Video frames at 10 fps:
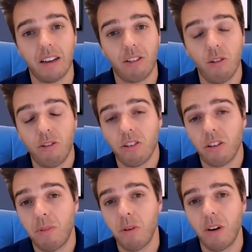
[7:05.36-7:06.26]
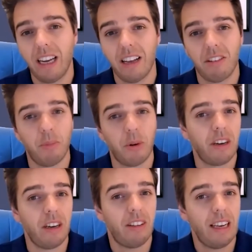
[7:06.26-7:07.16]
solution not purely as a
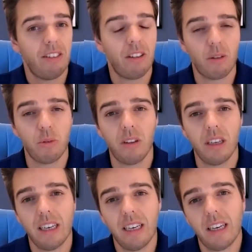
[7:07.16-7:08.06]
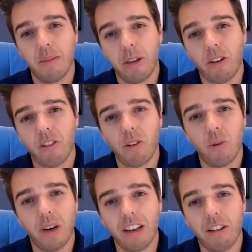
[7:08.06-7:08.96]
modernization tool, but
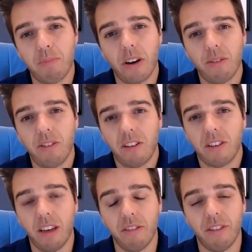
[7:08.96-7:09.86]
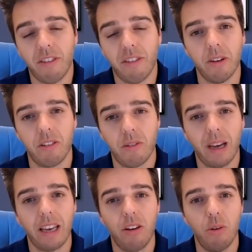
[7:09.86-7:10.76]
also as part of citizen development,
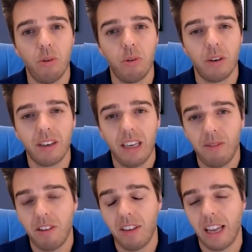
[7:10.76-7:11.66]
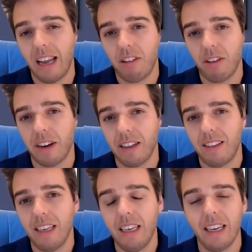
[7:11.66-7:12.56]
where you give this in the hands of
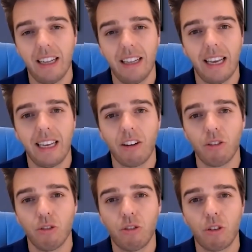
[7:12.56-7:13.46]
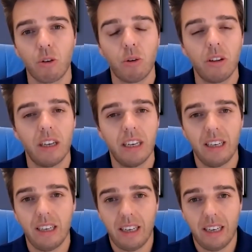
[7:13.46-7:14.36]
IT and they can control
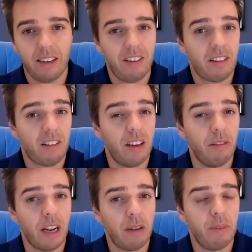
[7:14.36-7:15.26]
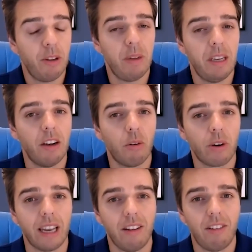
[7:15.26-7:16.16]
citizen development within an
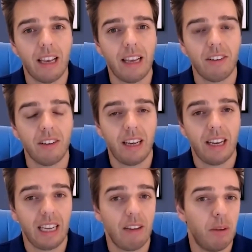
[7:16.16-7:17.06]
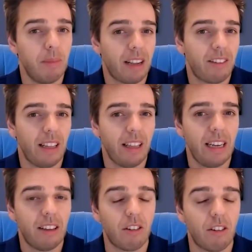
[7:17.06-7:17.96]
organization and give them an
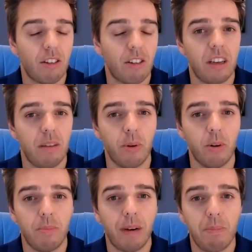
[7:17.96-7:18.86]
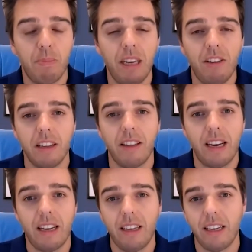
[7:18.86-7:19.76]
accelerated starting point by
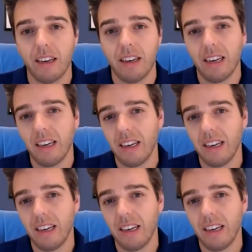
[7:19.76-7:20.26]
pre-generating a